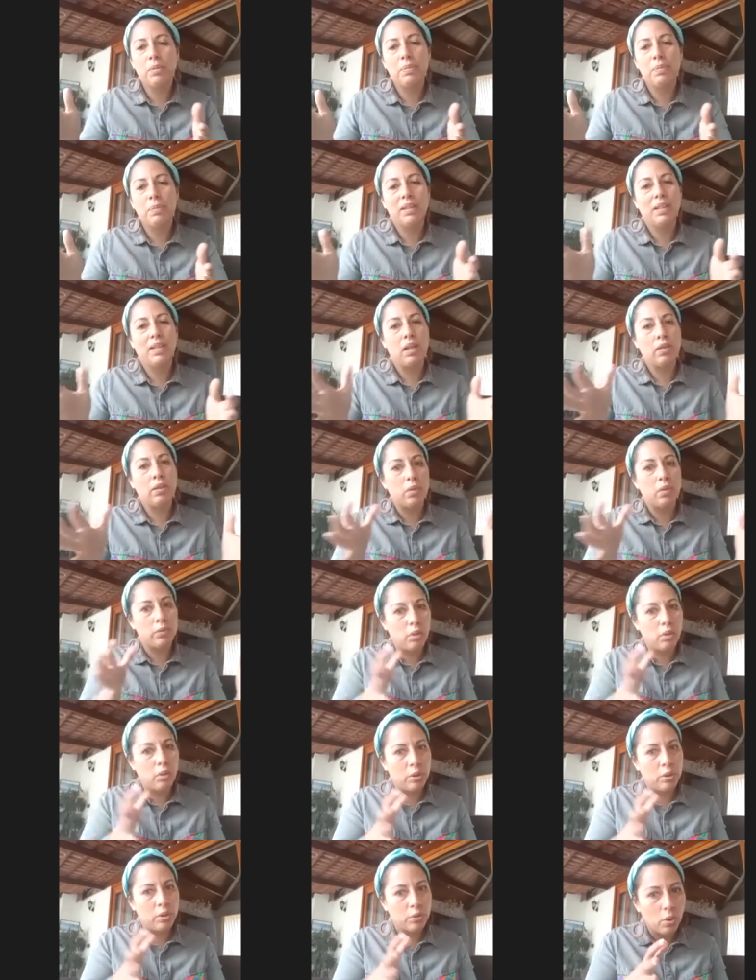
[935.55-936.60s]
but there's also
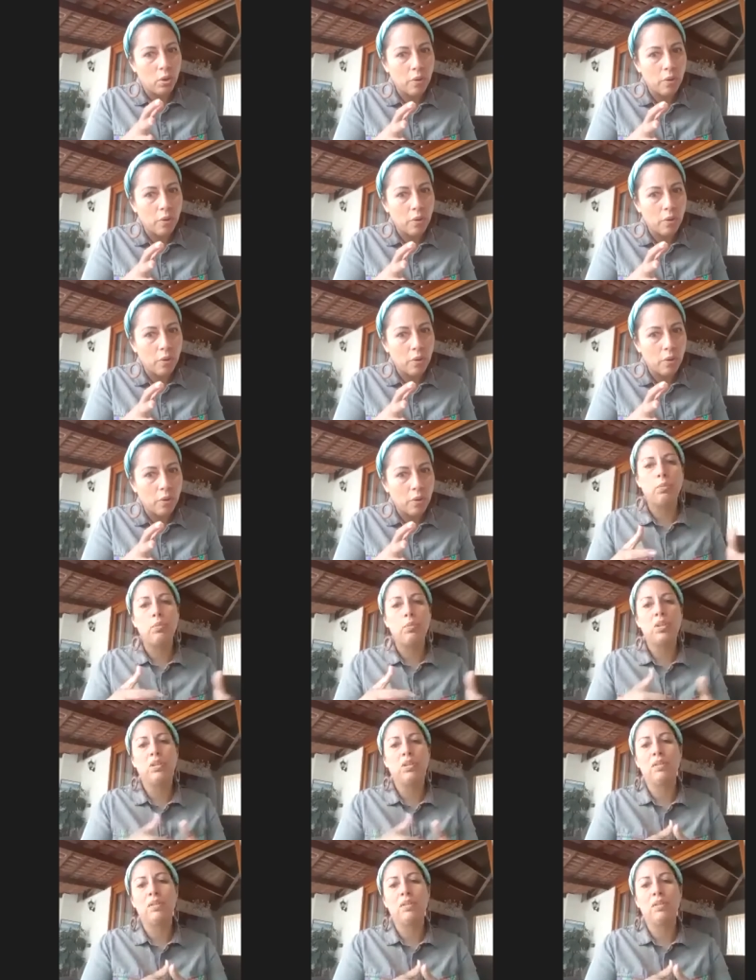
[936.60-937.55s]
another part which